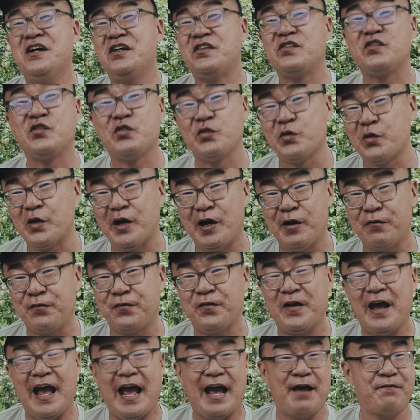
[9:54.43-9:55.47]
12
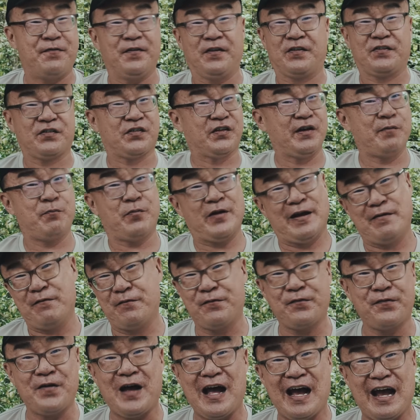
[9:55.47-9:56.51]

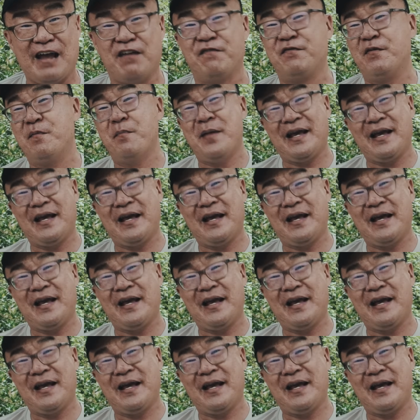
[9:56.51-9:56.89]
f3.5,